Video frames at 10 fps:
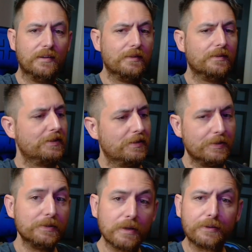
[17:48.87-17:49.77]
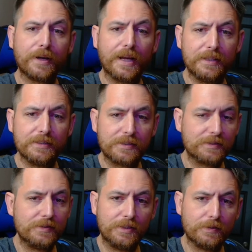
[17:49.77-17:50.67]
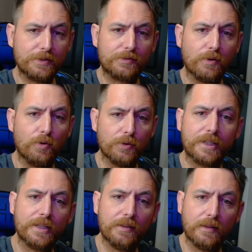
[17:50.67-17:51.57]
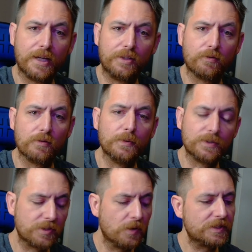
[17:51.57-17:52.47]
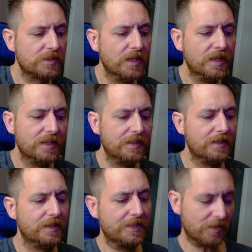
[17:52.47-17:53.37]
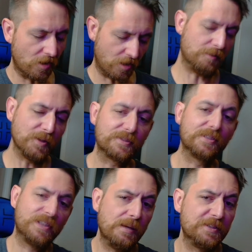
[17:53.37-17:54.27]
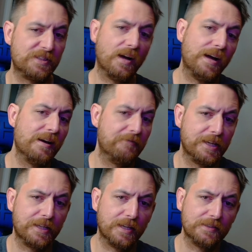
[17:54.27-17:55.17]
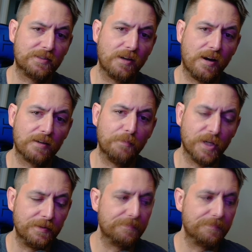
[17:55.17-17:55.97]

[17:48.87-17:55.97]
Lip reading: you know, your other hand you're just holding it like normal. So it's almost the same as not having a gun stock, but